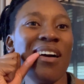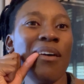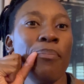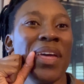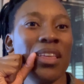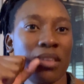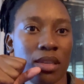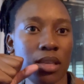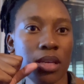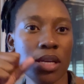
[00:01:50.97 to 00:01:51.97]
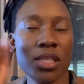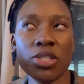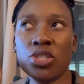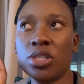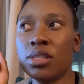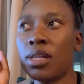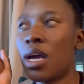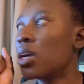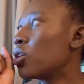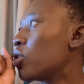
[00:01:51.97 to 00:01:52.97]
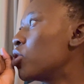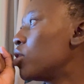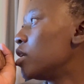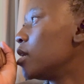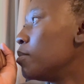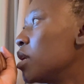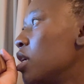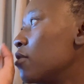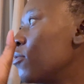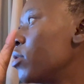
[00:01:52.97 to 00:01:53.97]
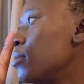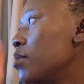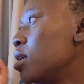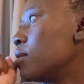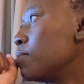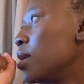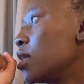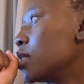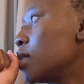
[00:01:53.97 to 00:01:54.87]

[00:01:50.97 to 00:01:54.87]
mix it's just like a 30 minute 40 minute mix